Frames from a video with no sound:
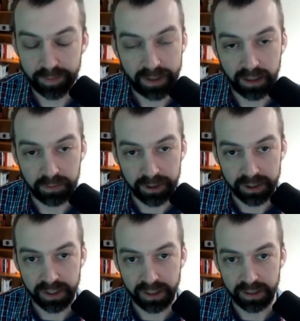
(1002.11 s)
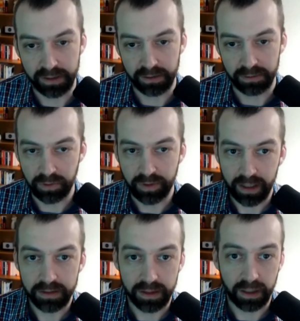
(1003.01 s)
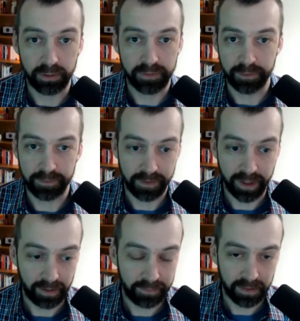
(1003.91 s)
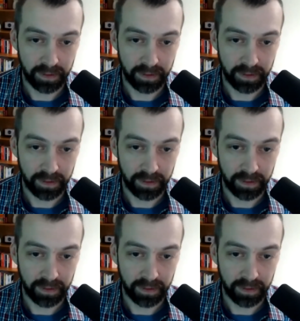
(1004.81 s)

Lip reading: Depending on what you're trying to do, you can start one for free.